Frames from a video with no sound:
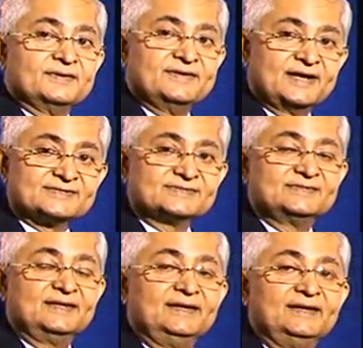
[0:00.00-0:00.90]
does
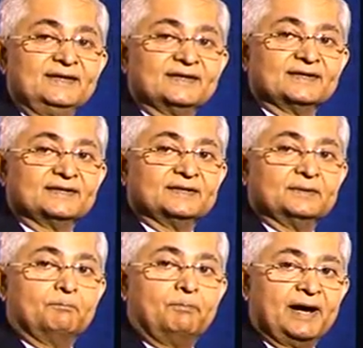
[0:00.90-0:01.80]
the
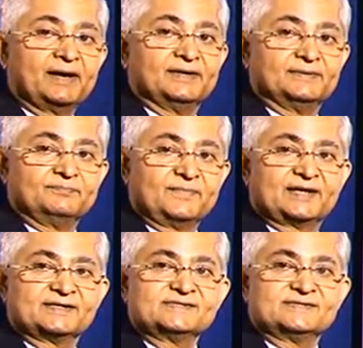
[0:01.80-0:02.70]
buyer,
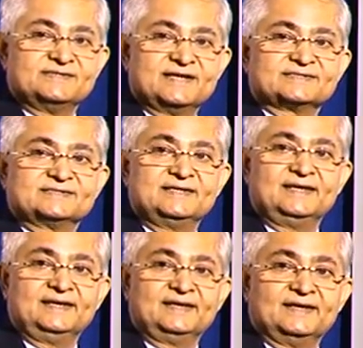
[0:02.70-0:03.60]
that is, does
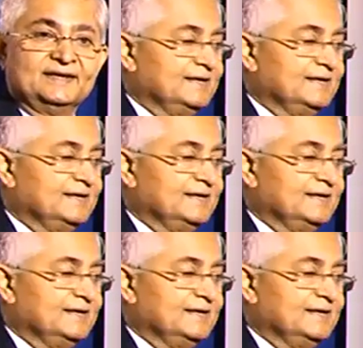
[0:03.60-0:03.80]
the